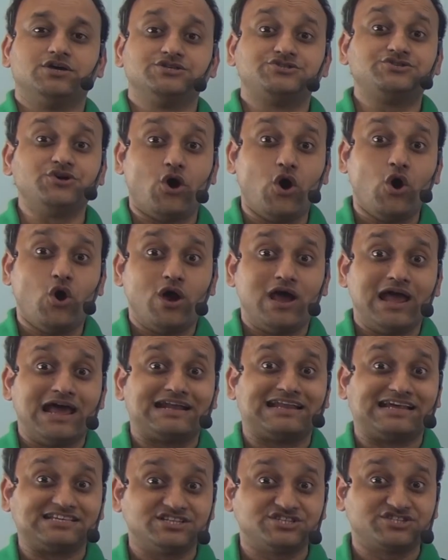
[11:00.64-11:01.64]
So
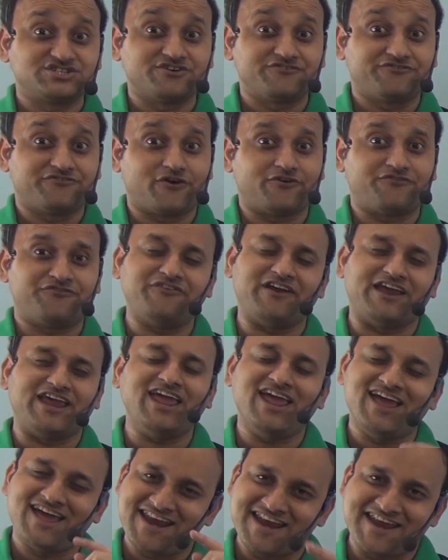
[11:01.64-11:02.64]
register for
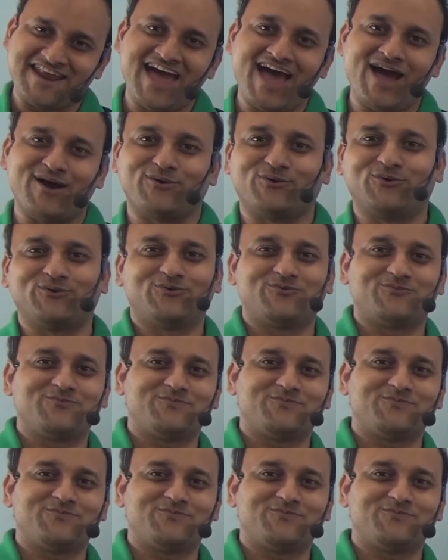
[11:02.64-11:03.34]
free now.